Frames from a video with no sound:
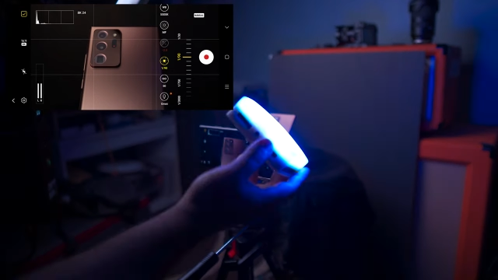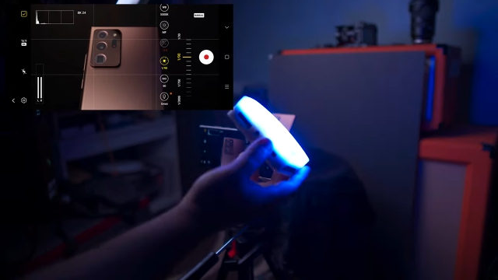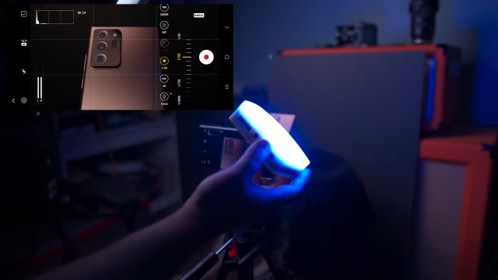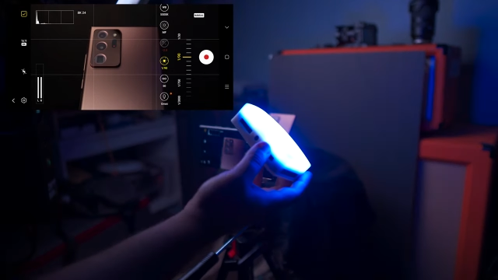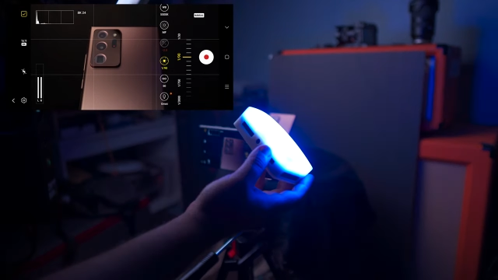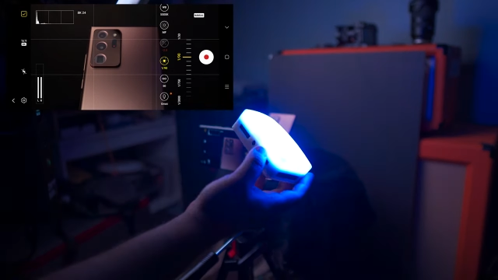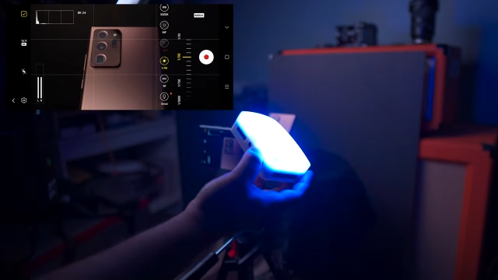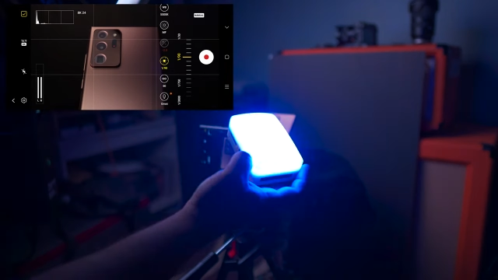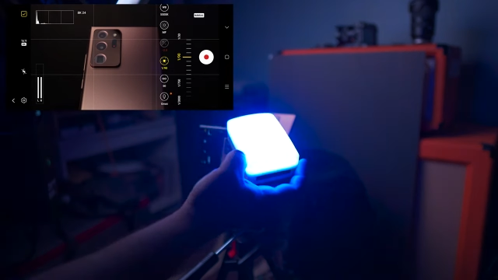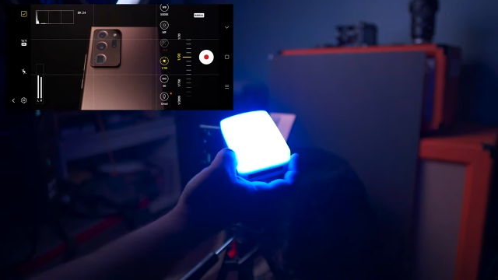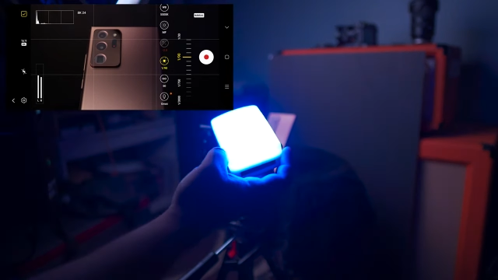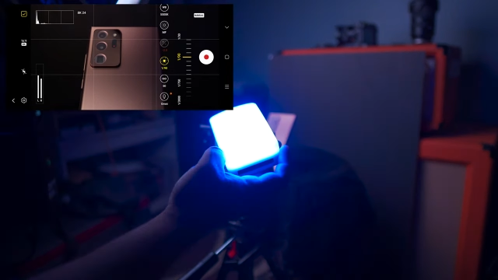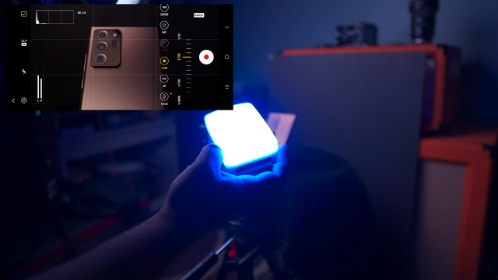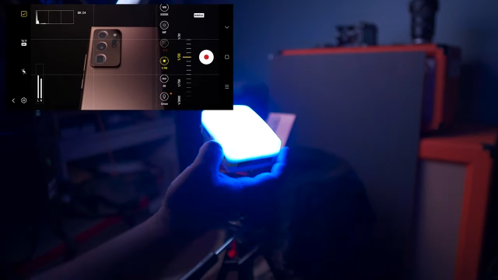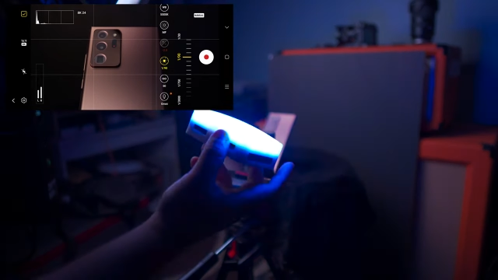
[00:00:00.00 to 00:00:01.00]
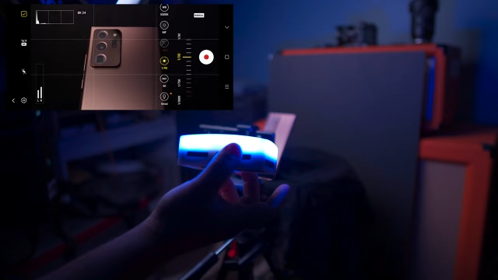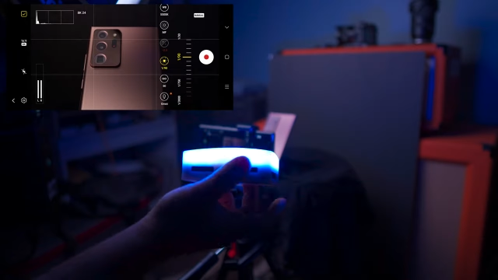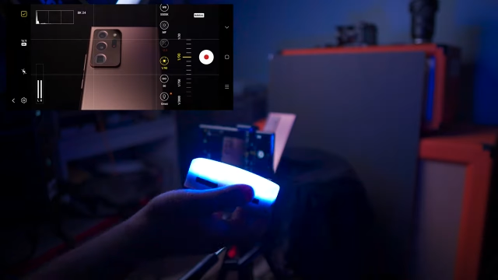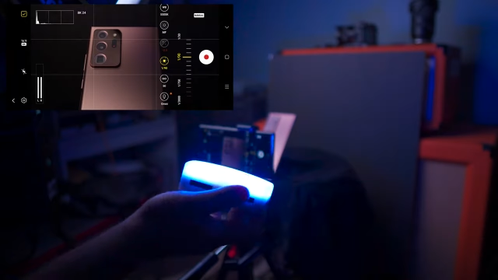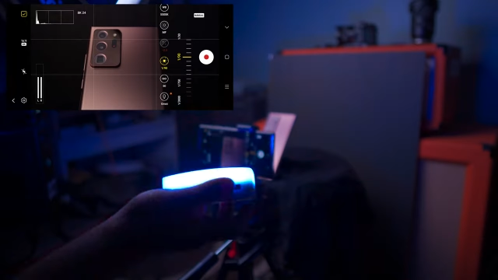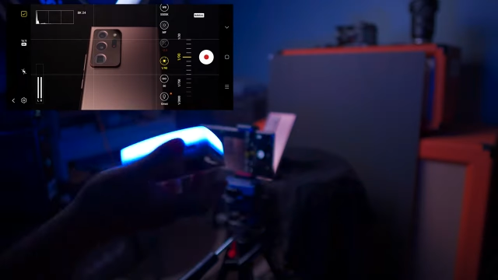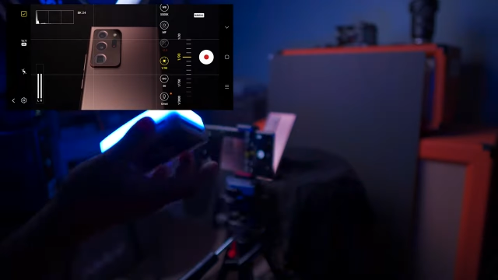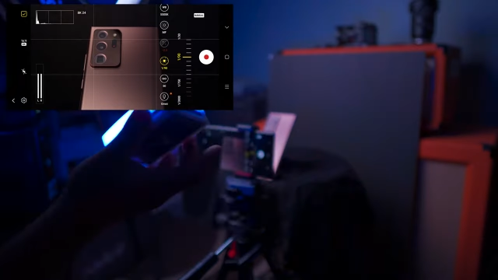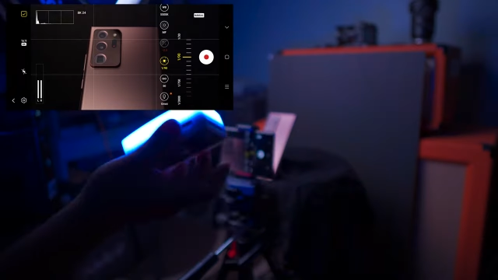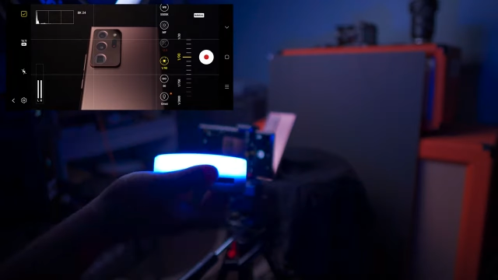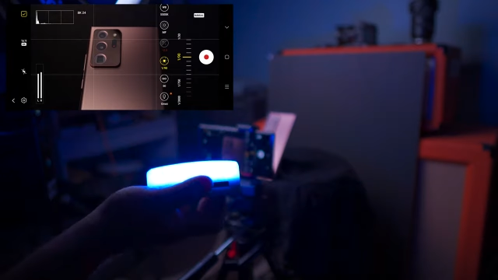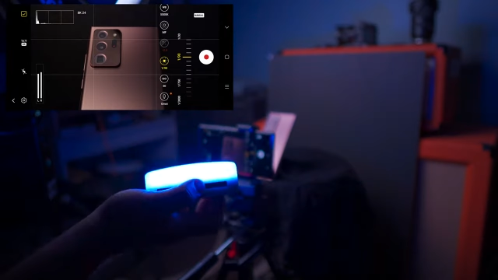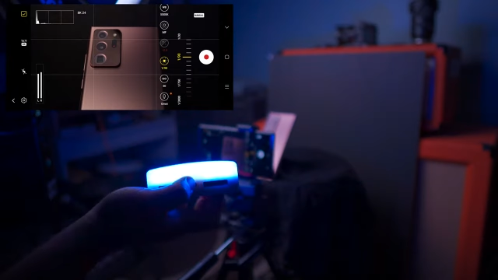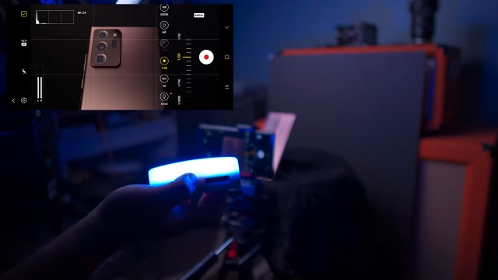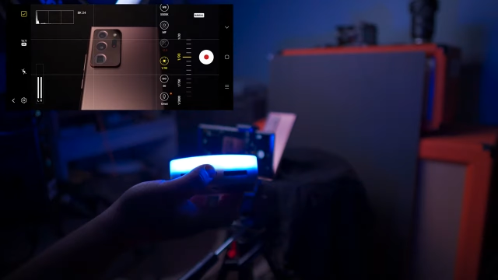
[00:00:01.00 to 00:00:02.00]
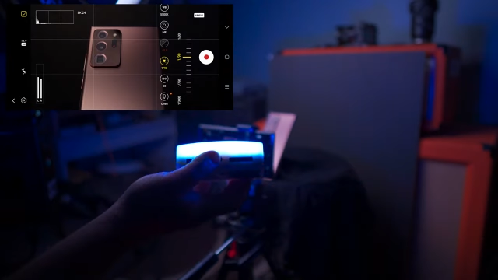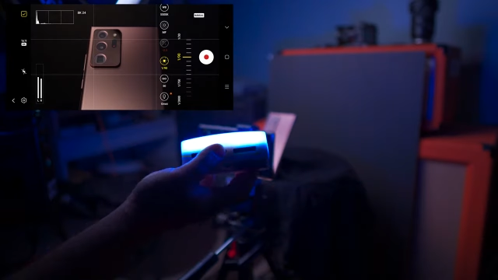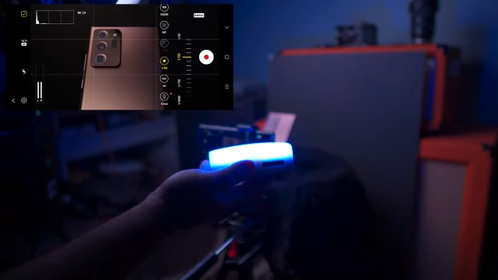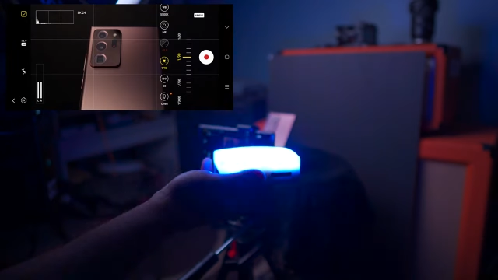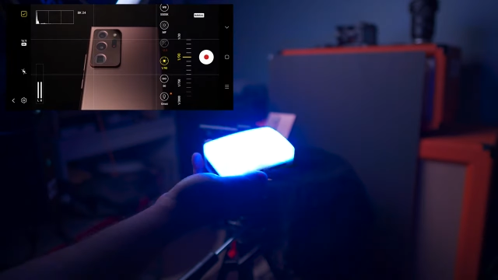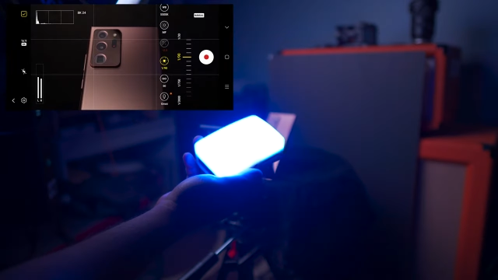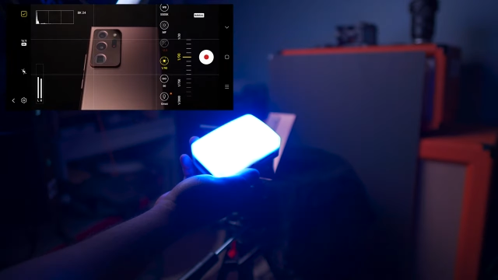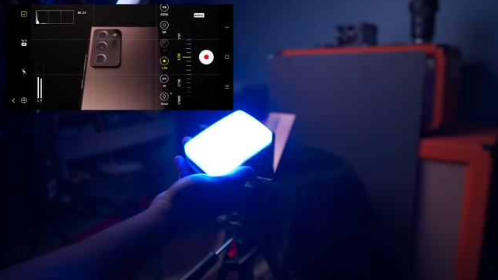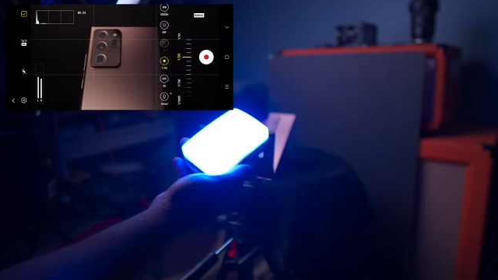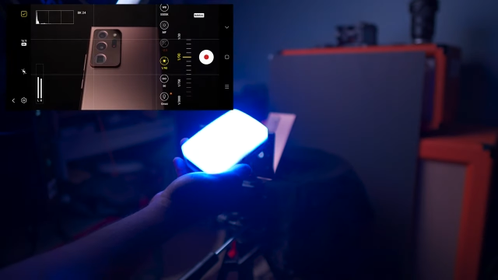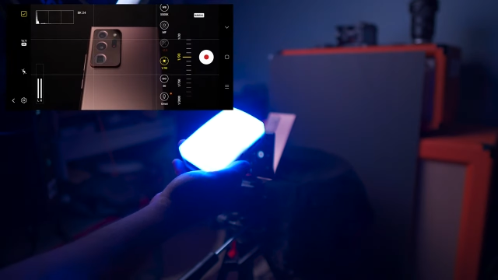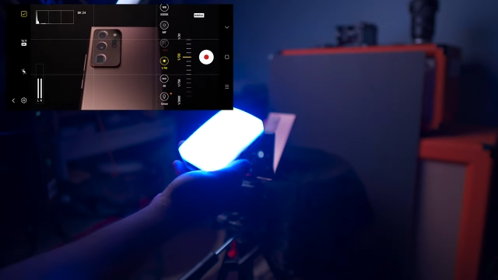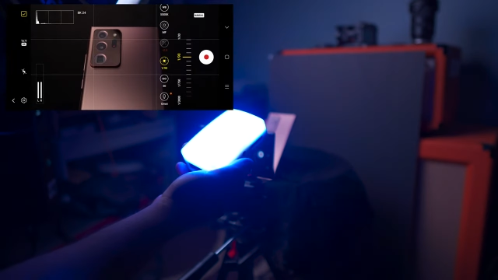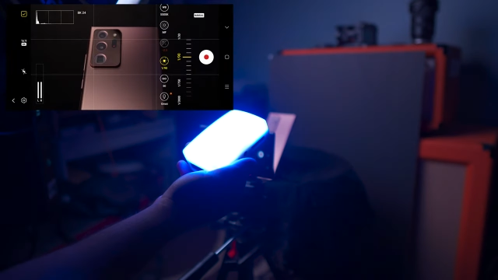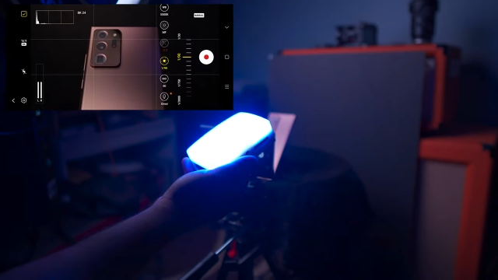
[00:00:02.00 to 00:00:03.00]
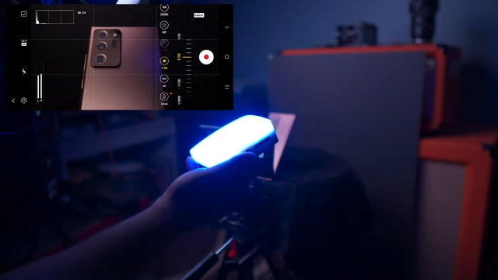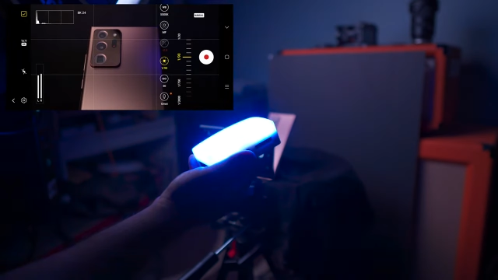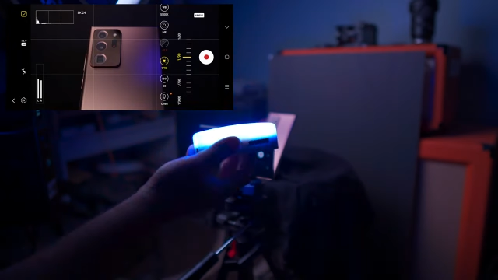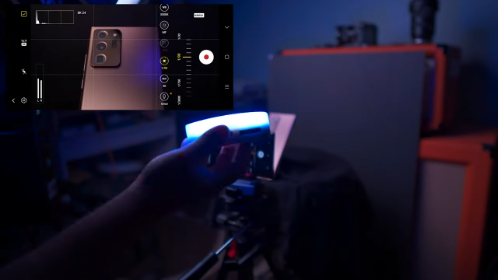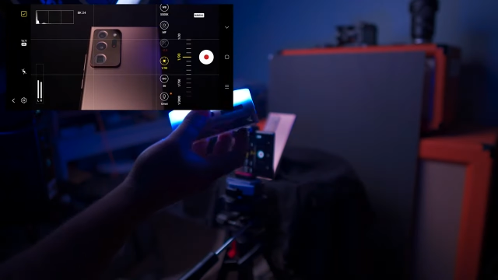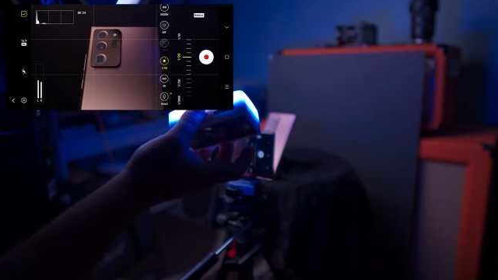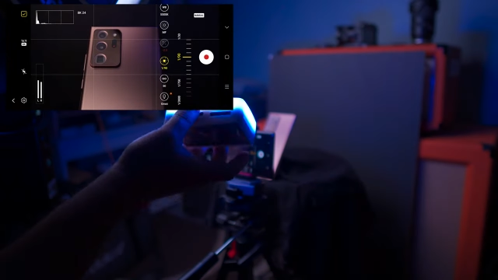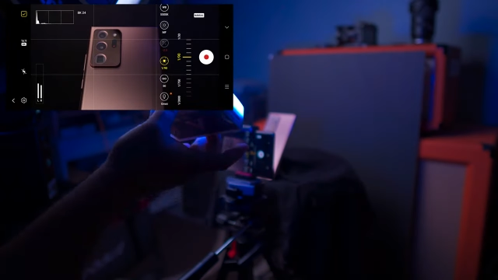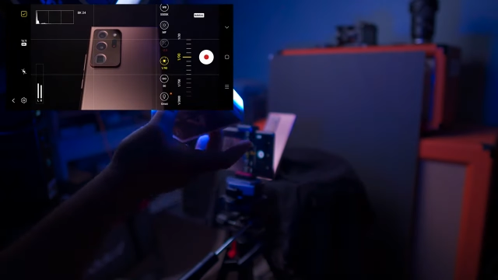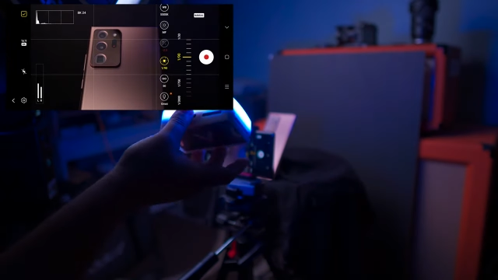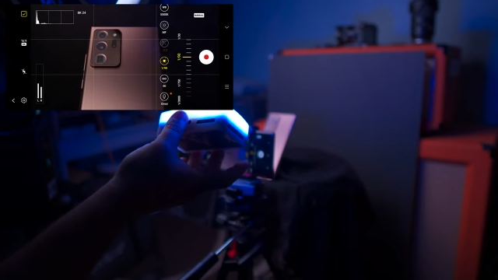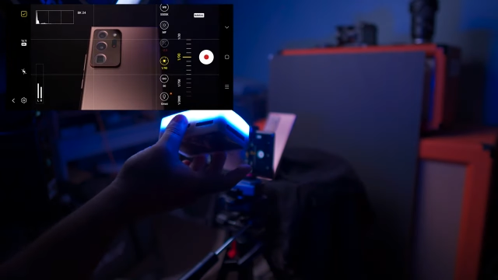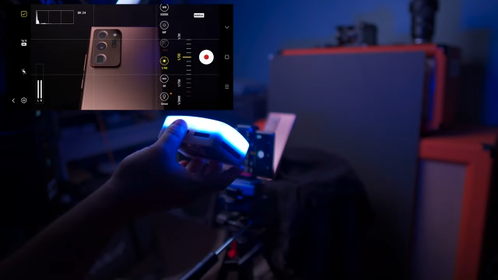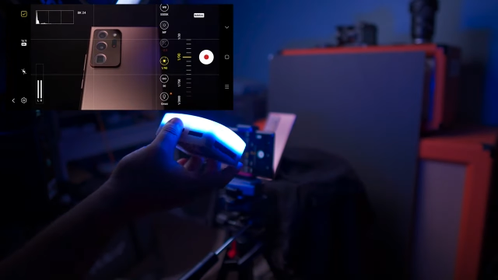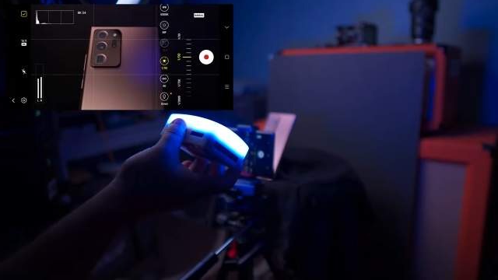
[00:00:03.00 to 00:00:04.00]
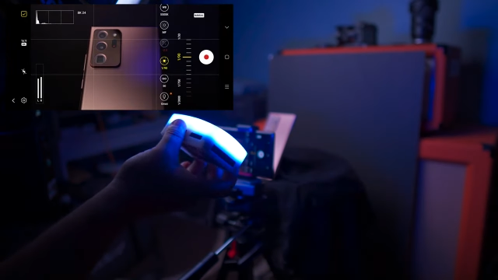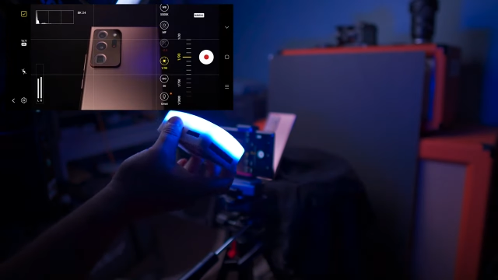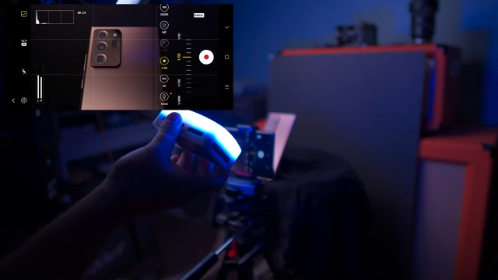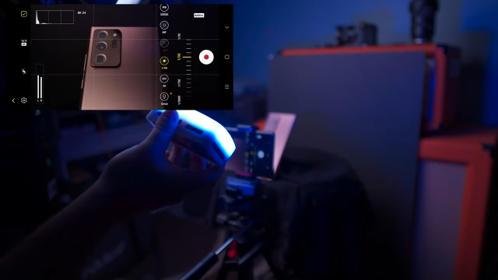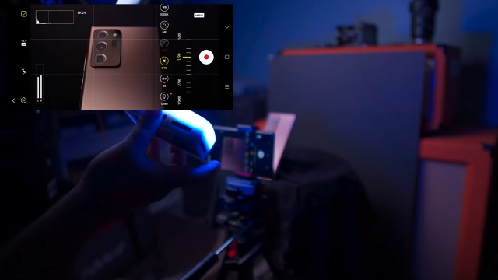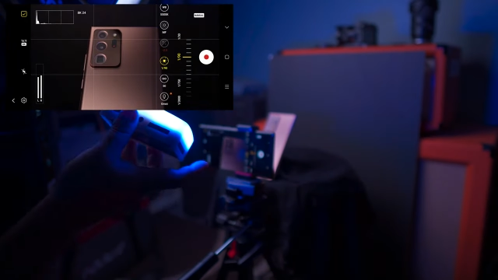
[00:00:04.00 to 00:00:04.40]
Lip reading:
(no speaker visible)